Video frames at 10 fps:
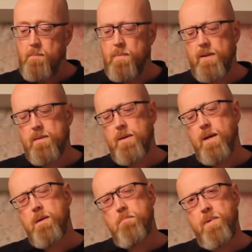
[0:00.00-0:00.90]
But I
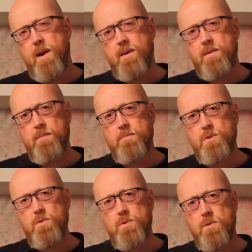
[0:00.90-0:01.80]
compared
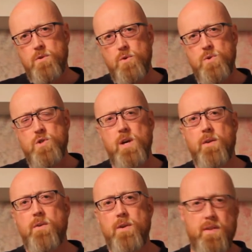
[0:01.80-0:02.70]
them to each
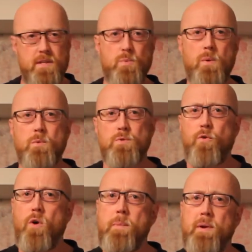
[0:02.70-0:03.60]
other and this one was
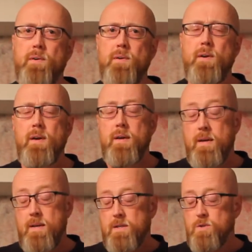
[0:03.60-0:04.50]
far better.
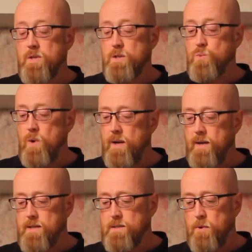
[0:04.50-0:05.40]
So this
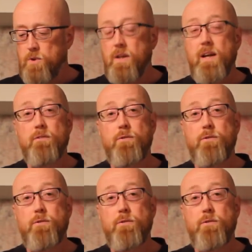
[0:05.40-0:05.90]
one is bottled at